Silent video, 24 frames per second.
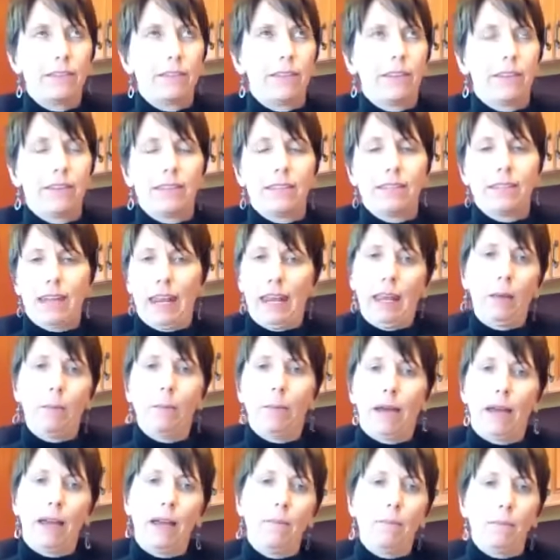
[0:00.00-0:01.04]
to the
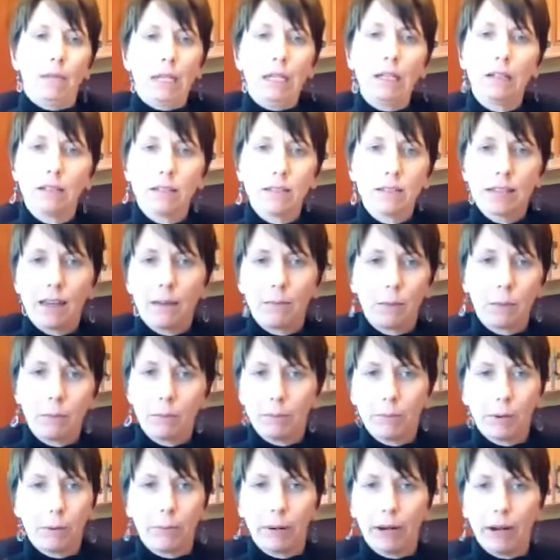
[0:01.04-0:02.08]
standby meals I've
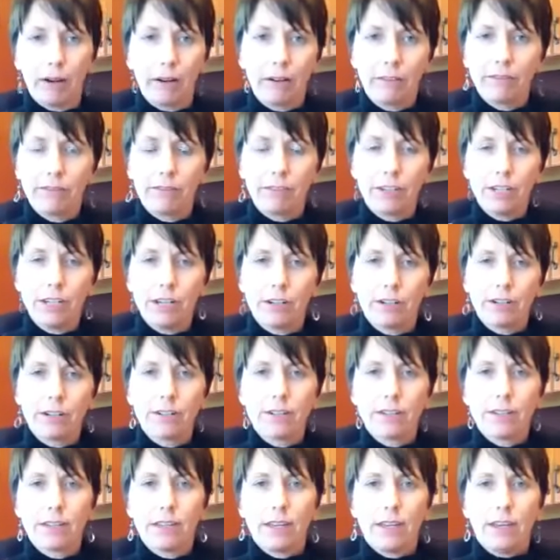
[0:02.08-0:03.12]
been preparing for
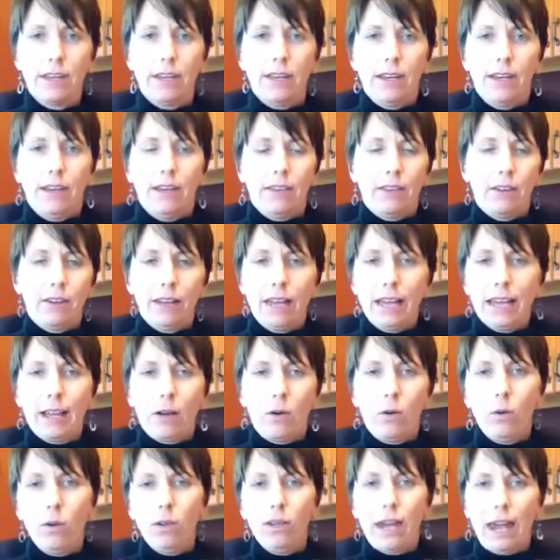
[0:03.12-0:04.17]
years. They're like
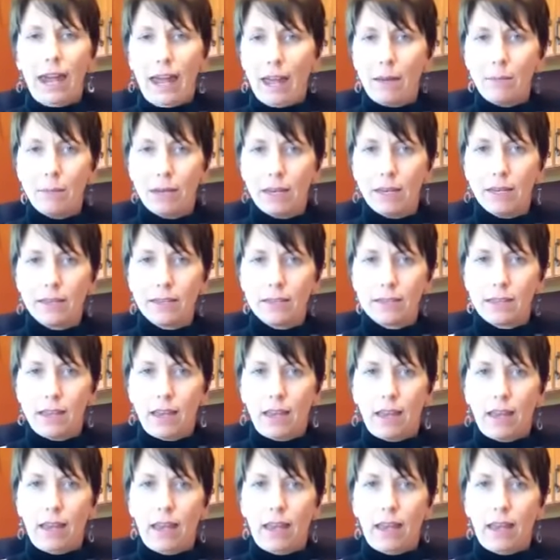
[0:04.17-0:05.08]
old habits.